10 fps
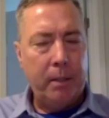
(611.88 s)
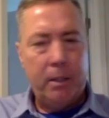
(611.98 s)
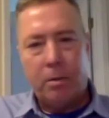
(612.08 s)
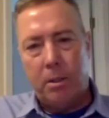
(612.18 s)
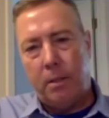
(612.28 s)
I would
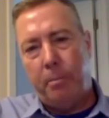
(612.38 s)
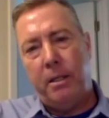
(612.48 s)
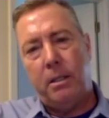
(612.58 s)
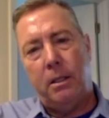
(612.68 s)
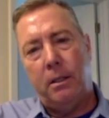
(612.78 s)
lean towards the
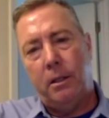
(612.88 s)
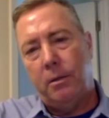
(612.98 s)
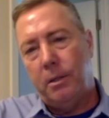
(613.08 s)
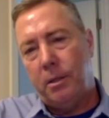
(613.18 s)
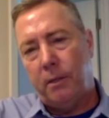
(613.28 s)
patient
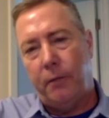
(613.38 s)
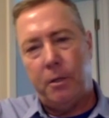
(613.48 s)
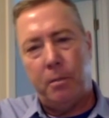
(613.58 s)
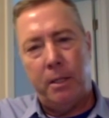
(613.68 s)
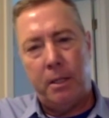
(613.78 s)
undergoing
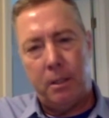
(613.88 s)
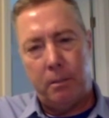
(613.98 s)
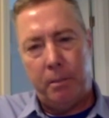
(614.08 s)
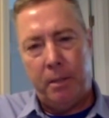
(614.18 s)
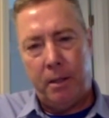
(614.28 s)
surface
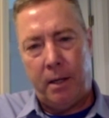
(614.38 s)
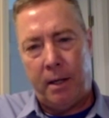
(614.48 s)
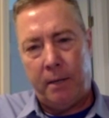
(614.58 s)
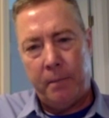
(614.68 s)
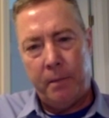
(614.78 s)
ablation or
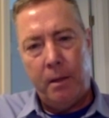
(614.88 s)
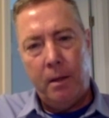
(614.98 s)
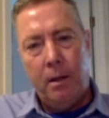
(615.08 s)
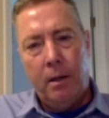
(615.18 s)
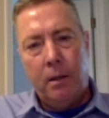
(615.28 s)
PRK,
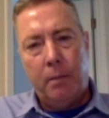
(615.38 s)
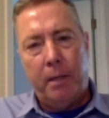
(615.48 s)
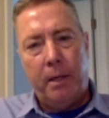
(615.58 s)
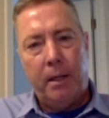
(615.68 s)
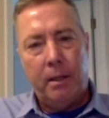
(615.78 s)

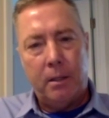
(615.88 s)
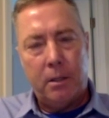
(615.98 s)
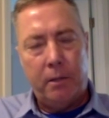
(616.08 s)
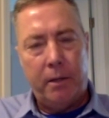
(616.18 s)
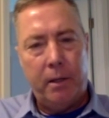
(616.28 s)
depending on
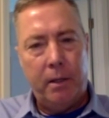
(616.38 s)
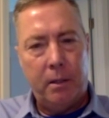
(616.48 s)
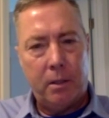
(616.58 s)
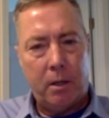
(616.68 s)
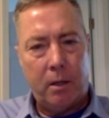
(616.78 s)
the
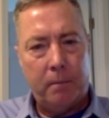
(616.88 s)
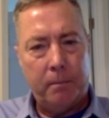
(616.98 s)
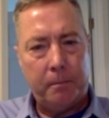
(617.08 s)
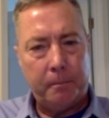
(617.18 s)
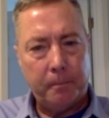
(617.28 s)
severity of the
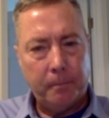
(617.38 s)
scar.